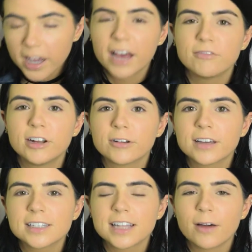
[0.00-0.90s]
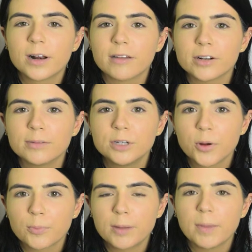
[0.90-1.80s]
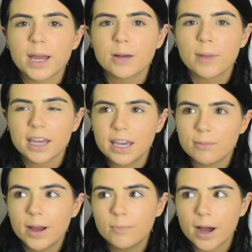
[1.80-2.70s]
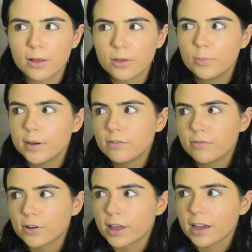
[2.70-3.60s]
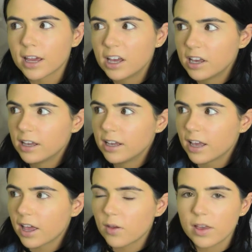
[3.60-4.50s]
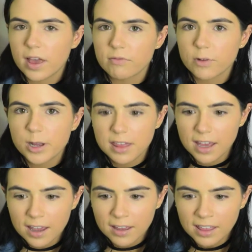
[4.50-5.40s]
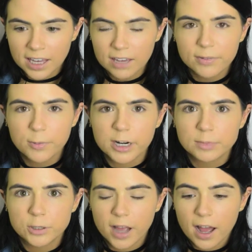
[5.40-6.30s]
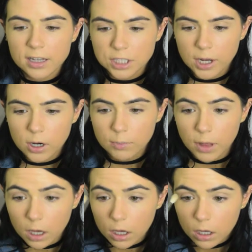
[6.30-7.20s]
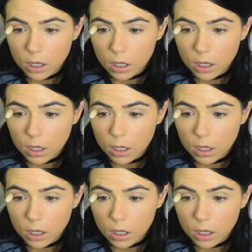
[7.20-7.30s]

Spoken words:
I've noticed that whenever I'm doing my makeup, I keep my mouth open for like everything. Like even when I'm doing eyeshadow, I'm like,